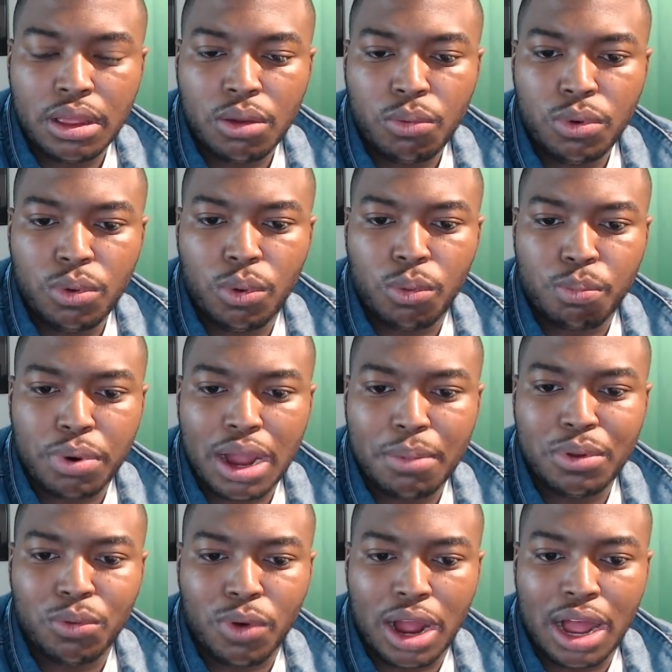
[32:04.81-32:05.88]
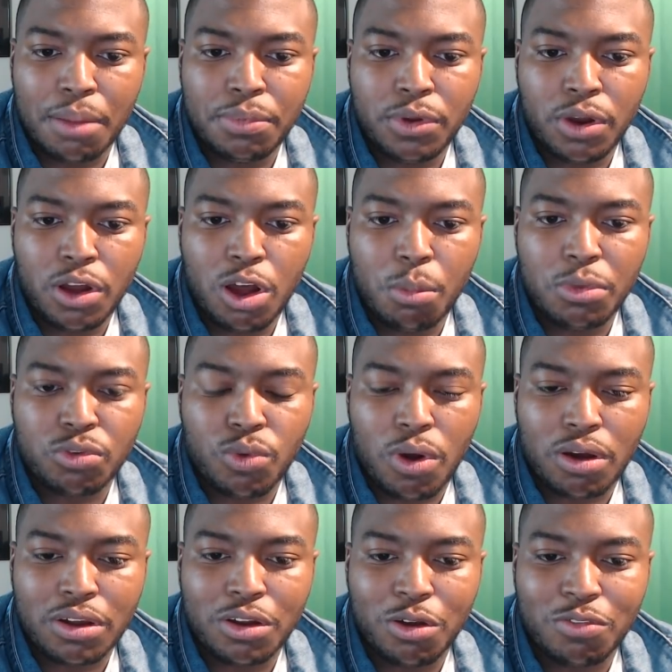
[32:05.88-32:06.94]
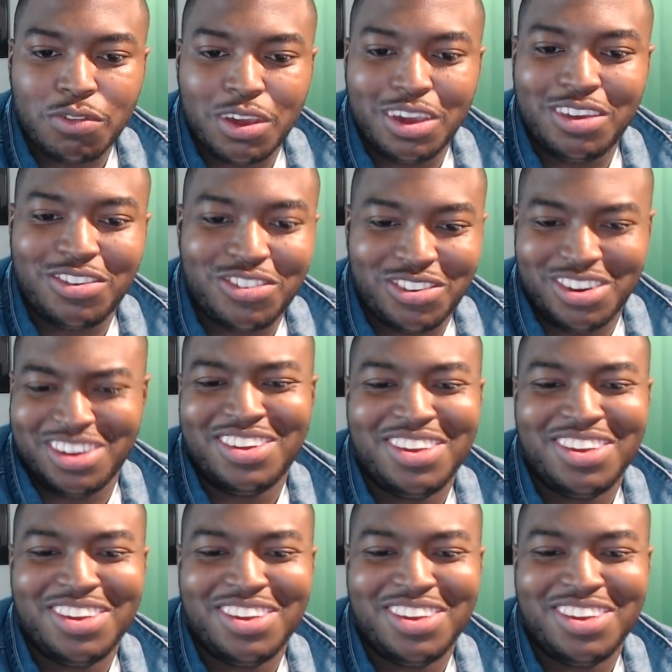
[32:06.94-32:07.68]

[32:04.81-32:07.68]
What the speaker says: will probably rob your homies walking on V Street.